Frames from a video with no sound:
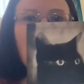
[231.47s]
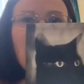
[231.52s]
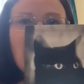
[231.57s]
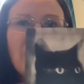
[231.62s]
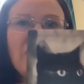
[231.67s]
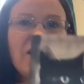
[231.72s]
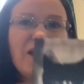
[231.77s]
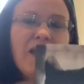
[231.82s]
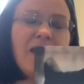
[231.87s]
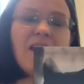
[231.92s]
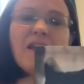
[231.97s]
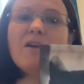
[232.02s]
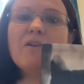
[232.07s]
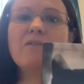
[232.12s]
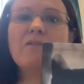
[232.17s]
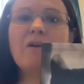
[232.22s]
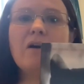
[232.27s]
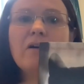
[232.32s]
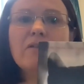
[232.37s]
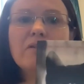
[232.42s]
the king
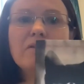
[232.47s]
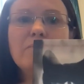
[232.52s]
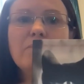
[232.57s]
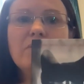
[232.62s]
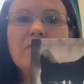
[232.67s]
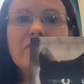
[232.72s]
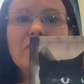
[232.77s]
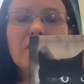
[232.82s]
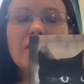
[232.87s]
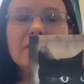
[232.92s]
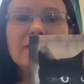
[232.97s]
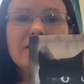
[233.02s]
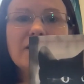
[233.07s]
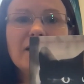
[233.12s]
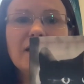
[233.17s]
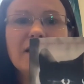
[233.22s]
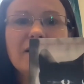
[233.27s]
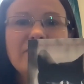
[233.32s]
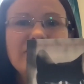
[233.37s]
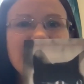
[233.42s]
of horror writing.